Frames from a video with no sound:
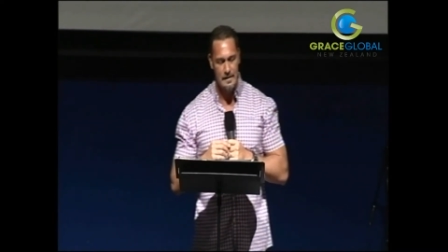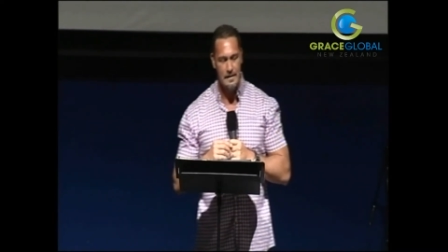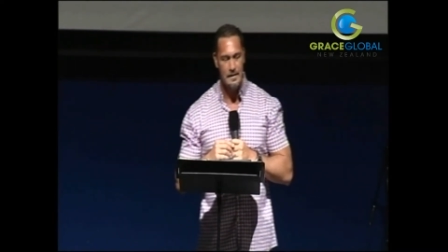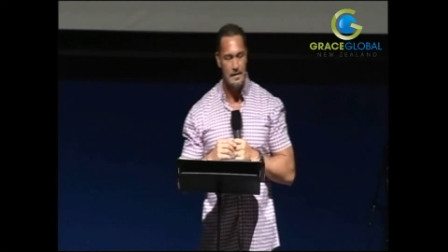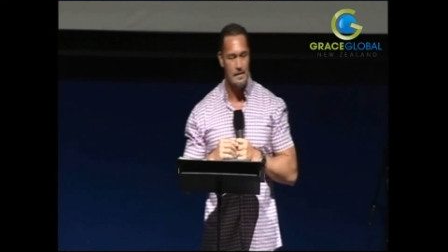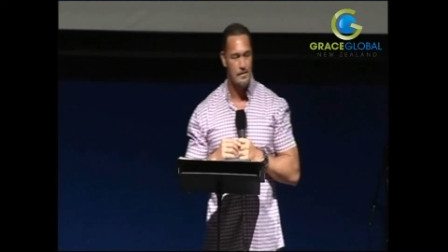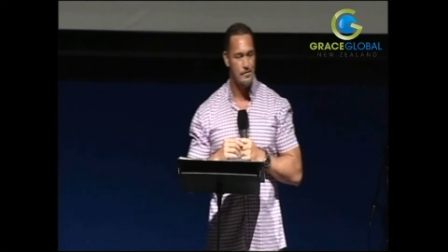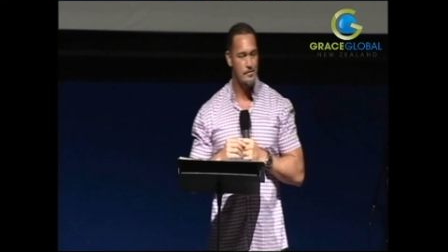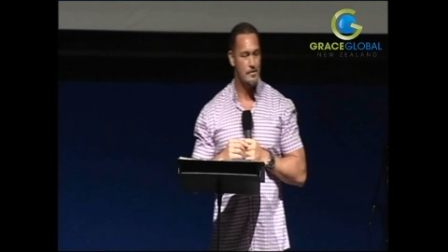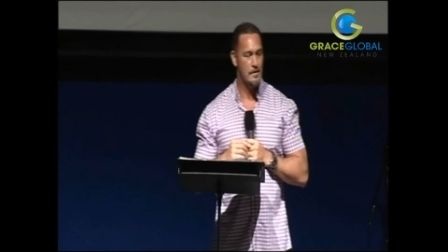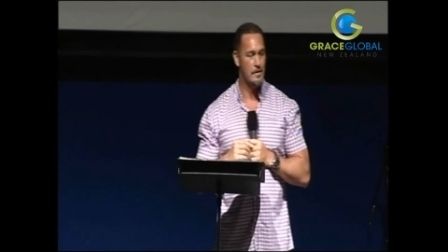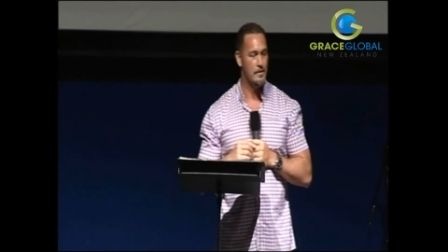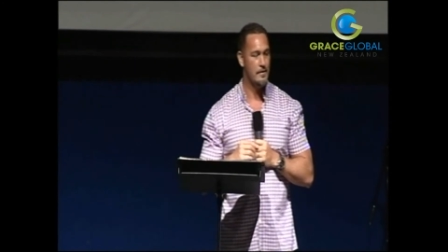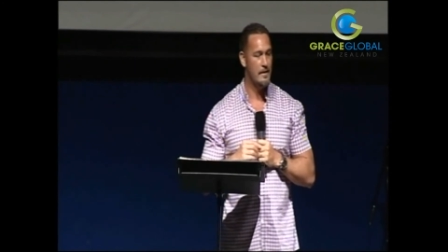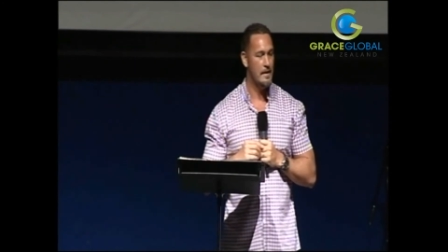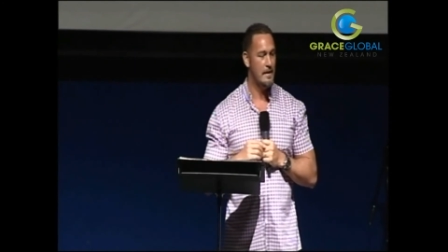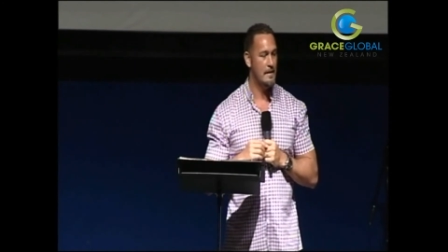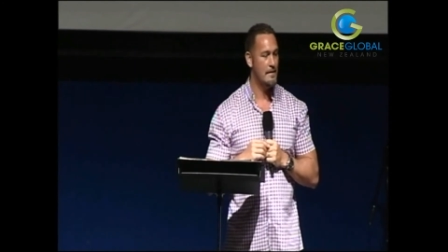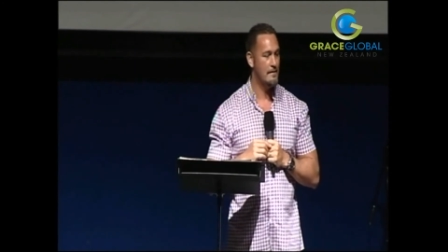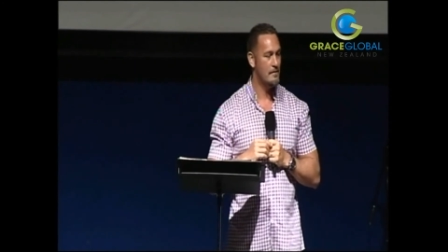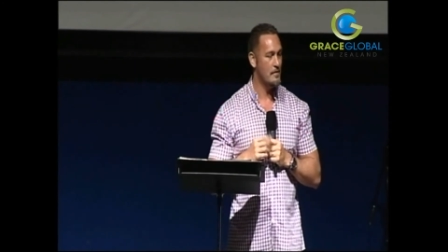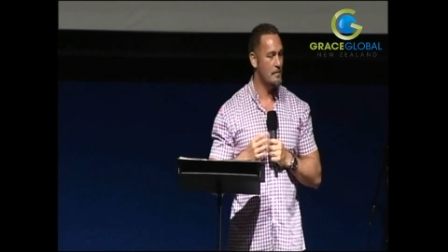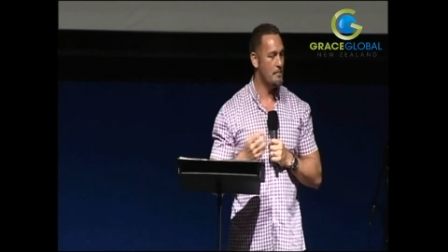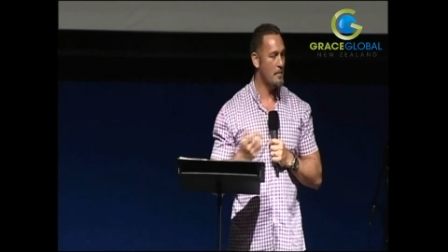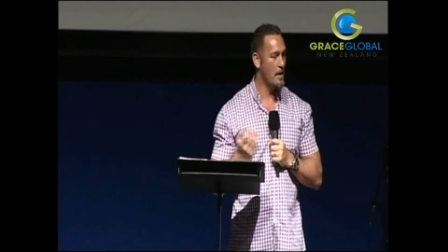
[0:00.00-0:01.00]
So then,
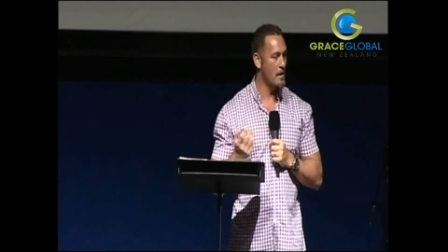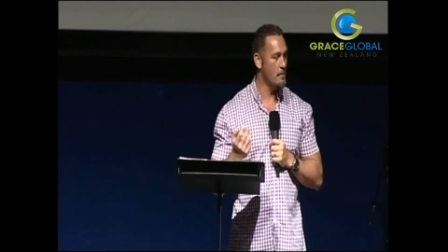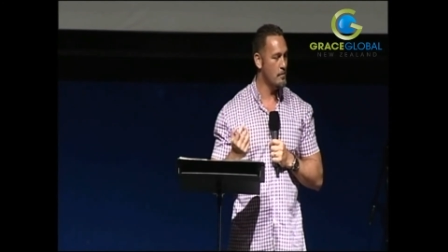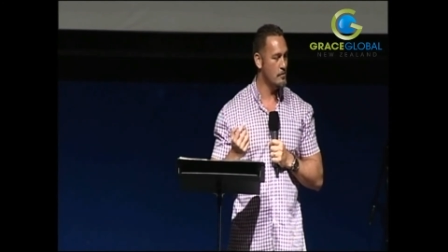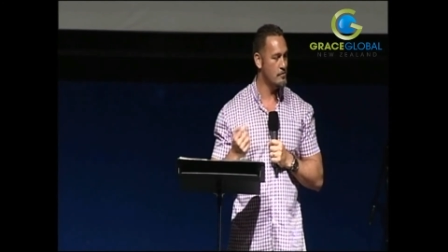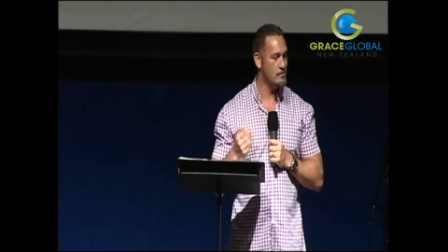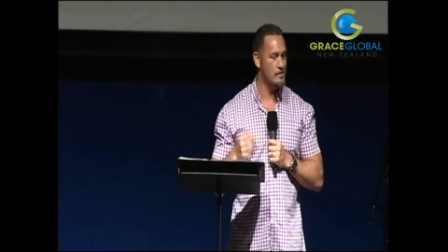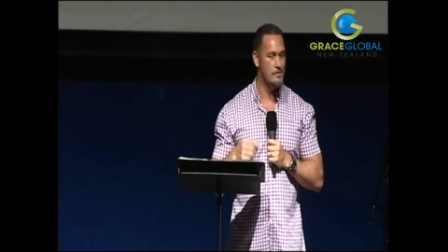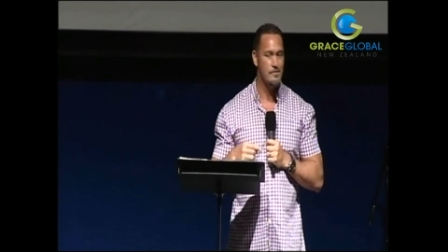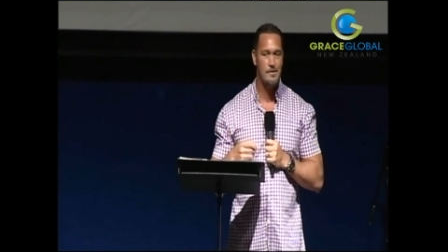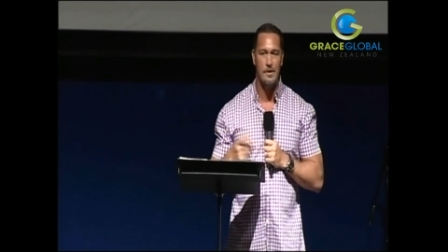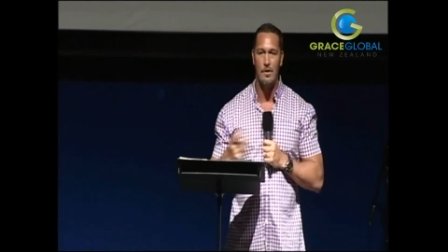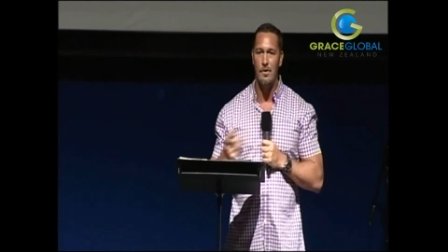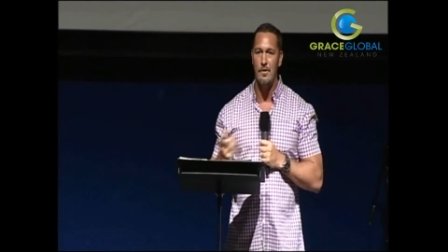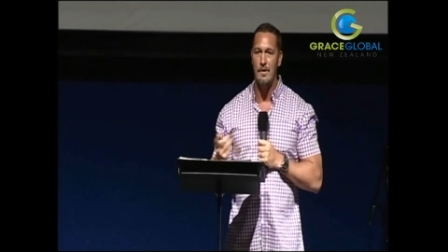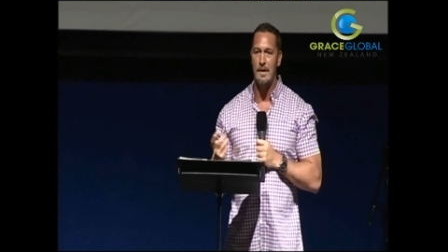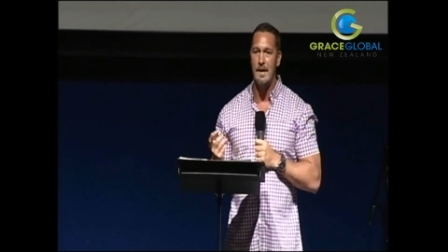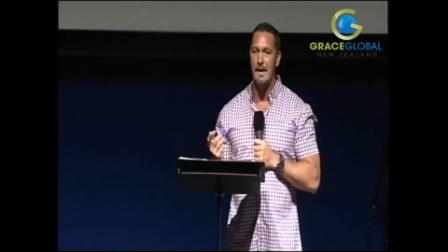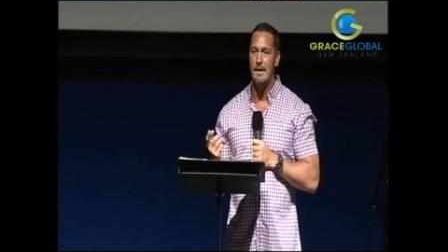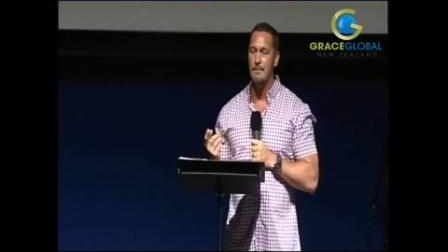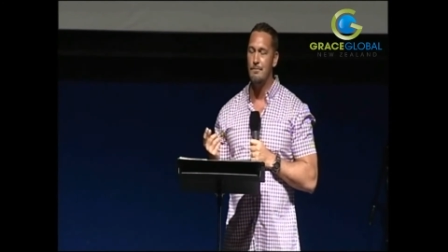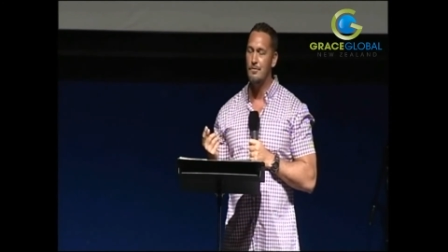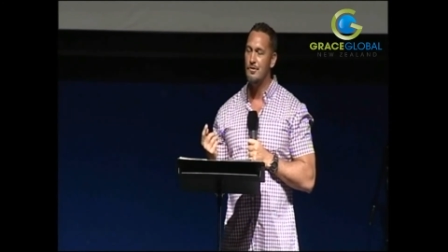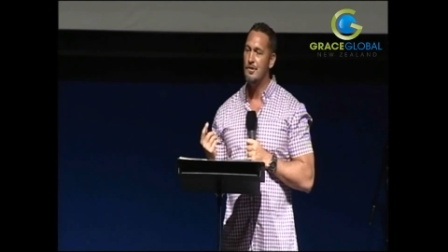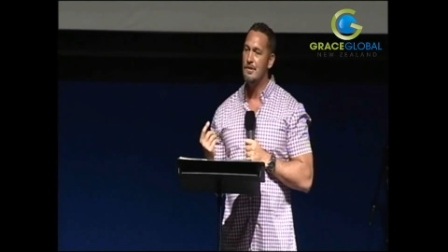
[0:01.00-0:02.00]
the Bible says, along
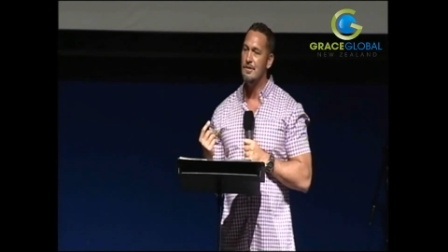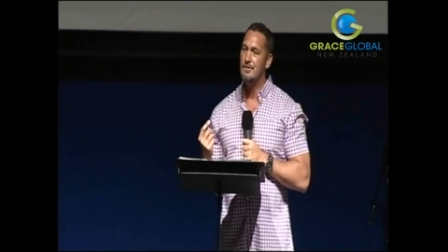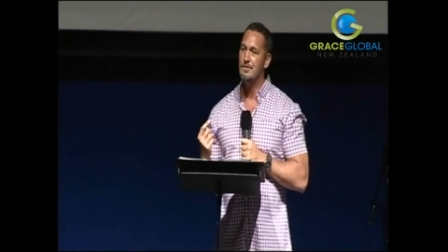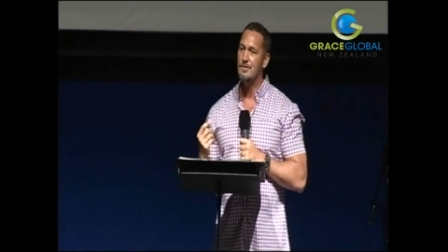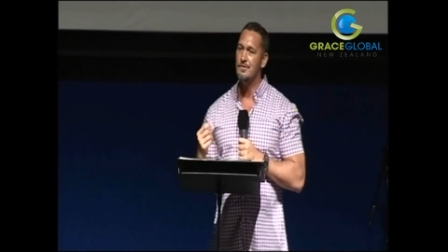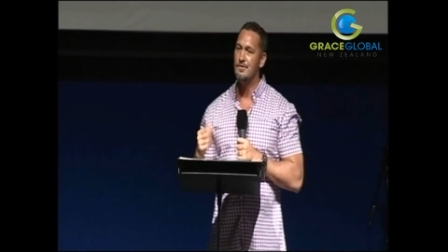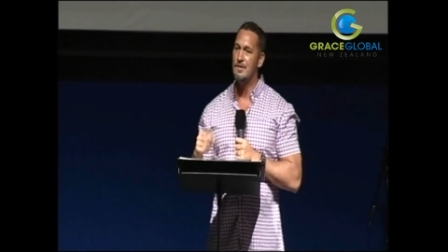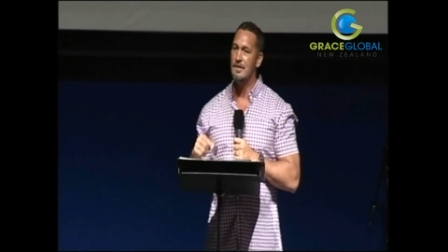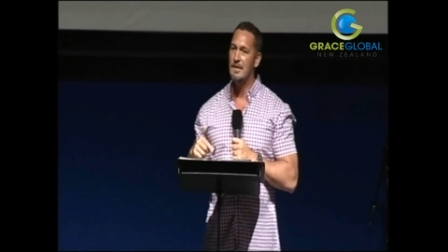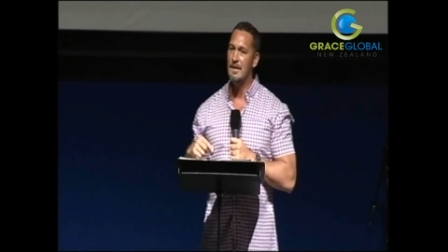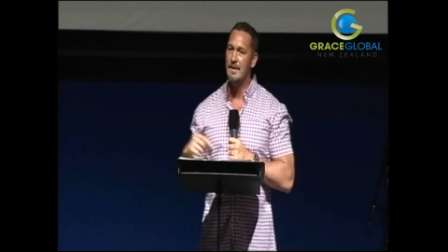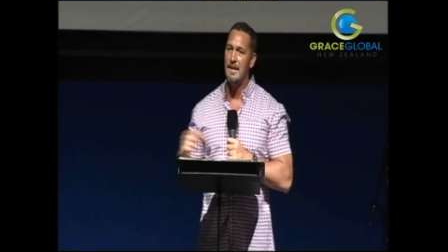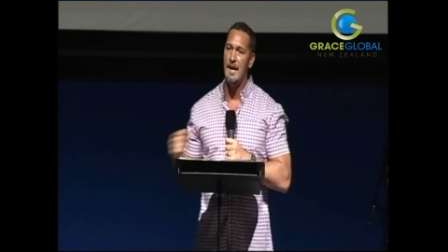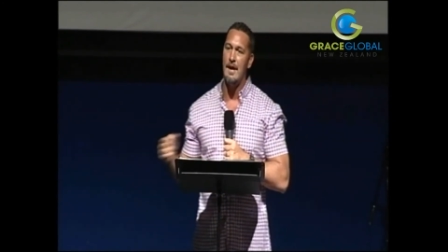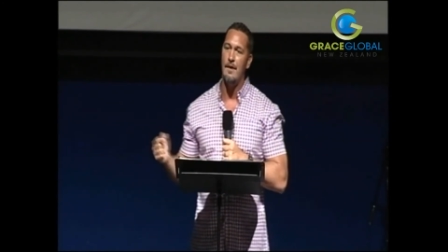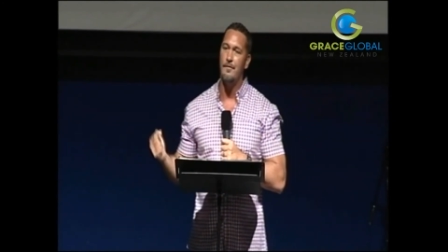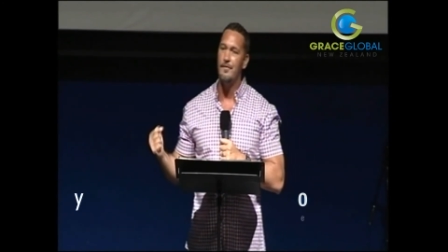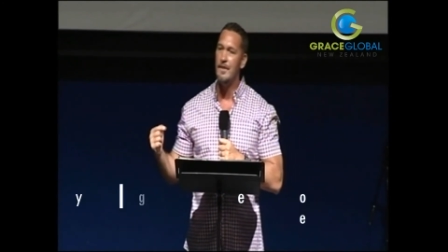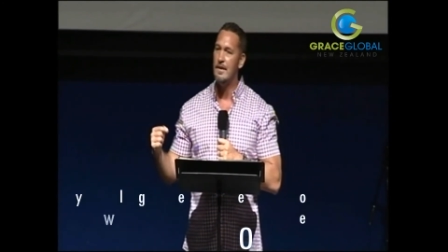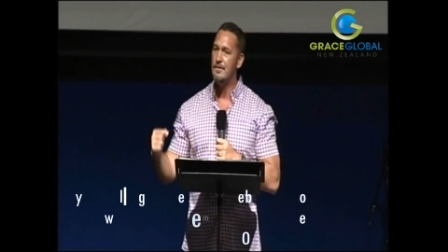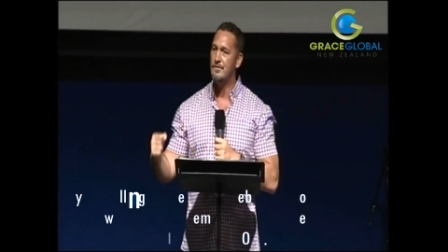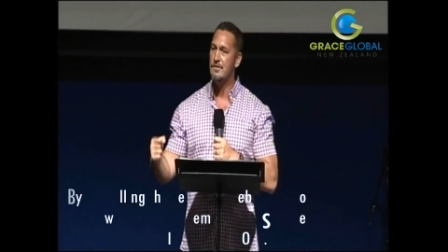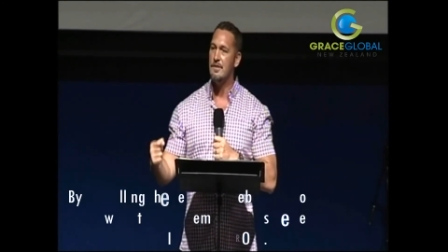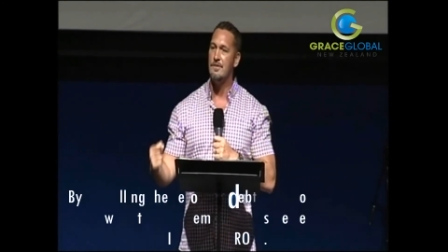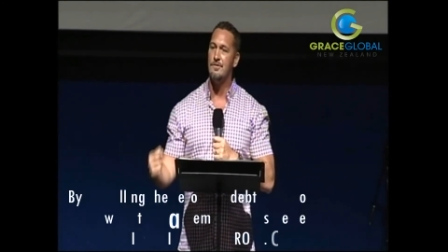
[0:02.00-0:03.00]
came Jesus and he nailed
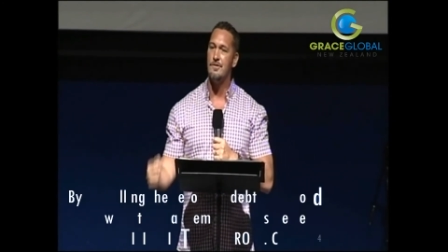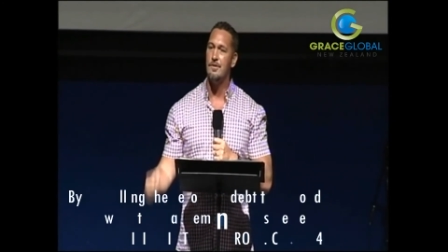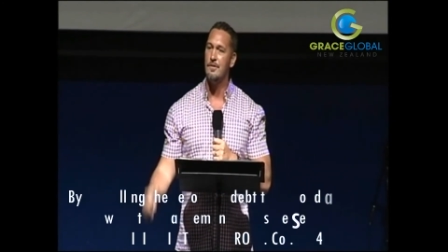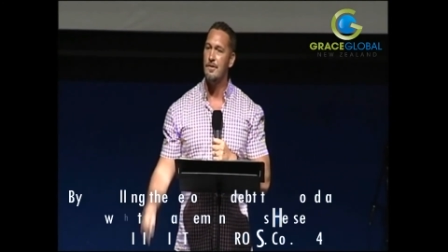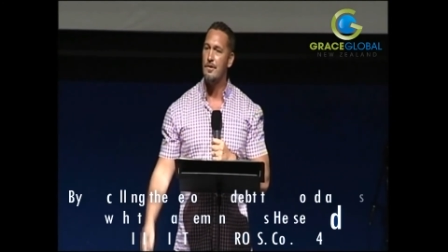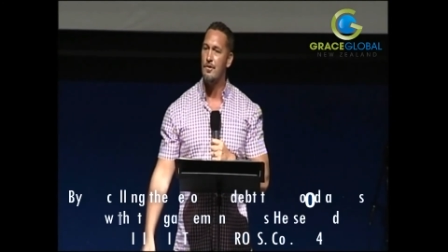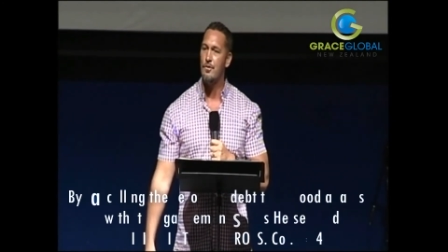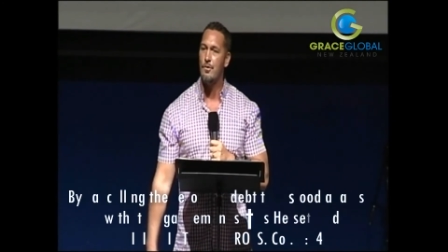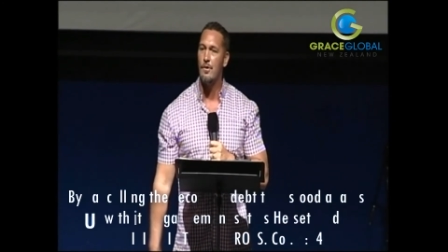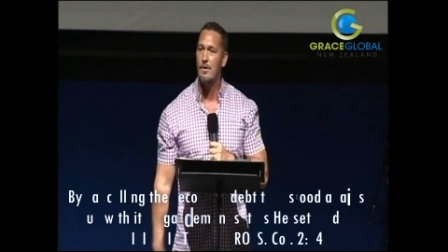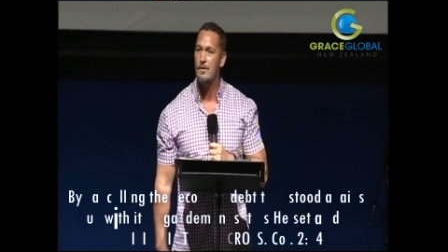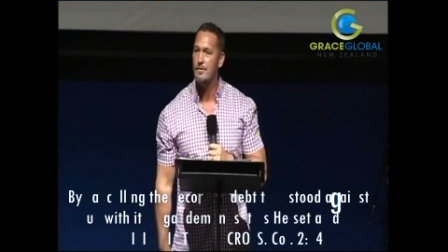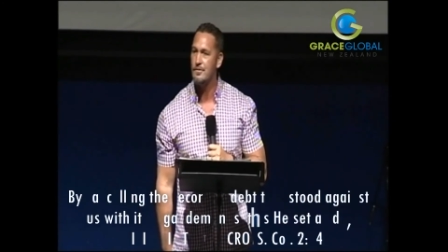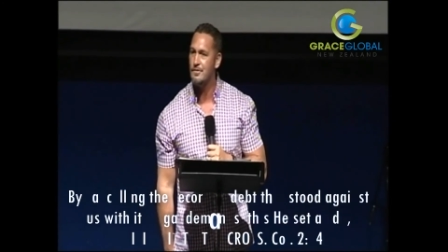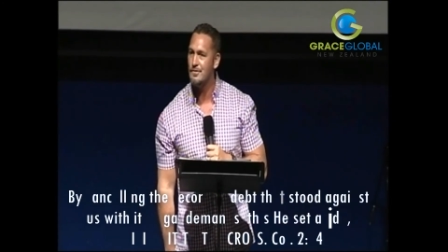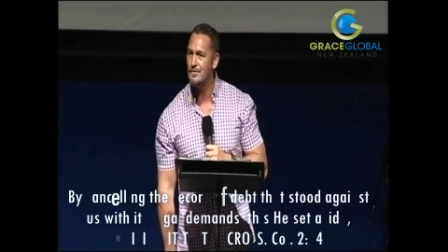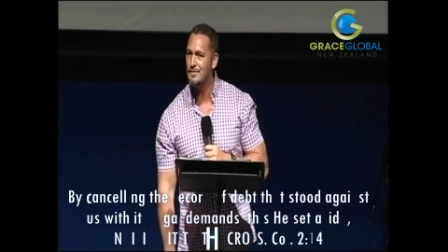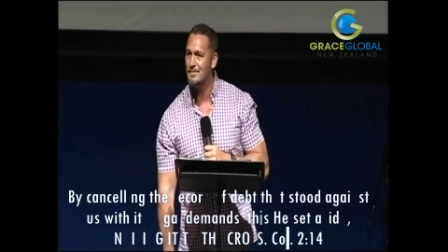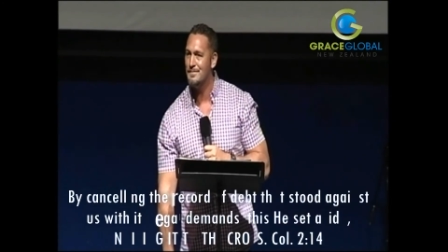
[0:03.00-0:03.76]
that debt to the cross.